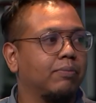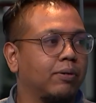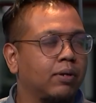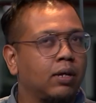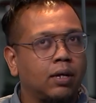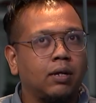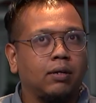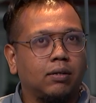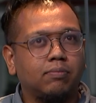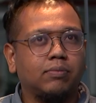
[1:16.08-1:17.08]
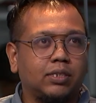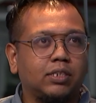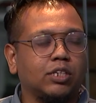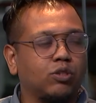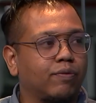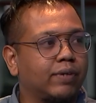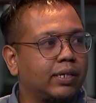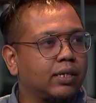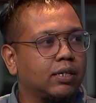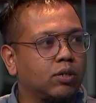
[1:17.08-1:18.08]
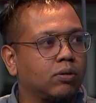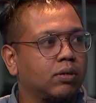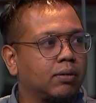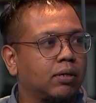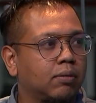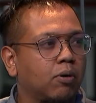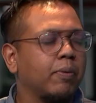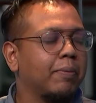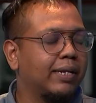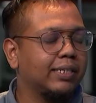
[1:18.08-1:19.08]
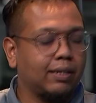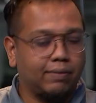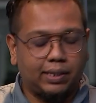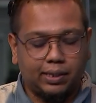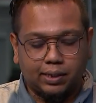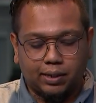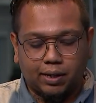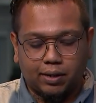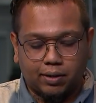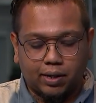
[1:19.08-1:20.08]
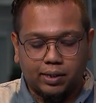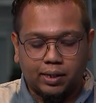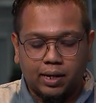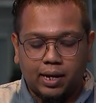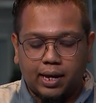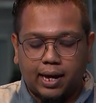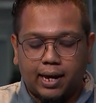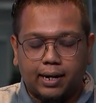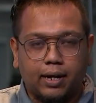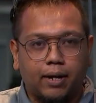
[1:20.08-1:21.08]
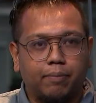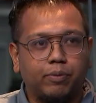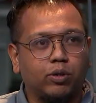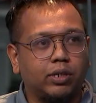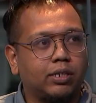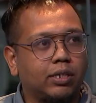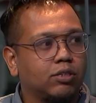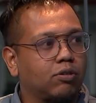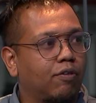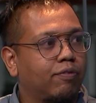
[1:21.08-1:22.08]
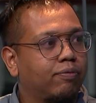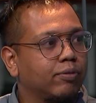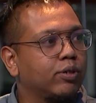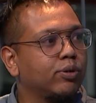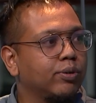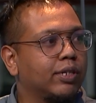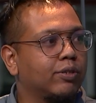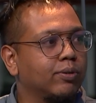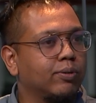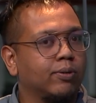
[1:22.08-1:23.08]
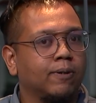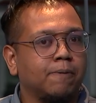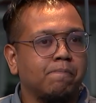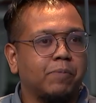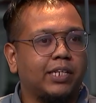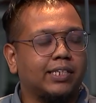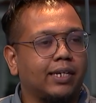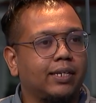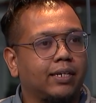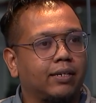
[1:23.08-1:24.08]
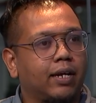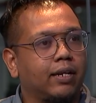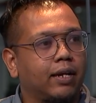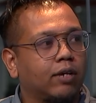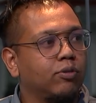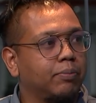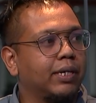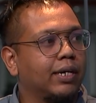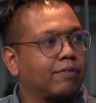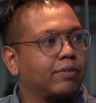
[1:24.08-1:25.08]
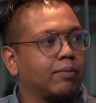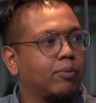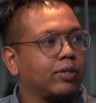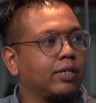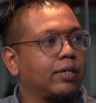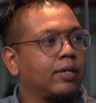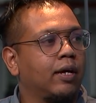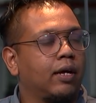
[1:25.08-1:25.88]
about just over a year ago, or maybe at the start of the year, rather, and you know, it sort of grew into this idea that there could be a governing body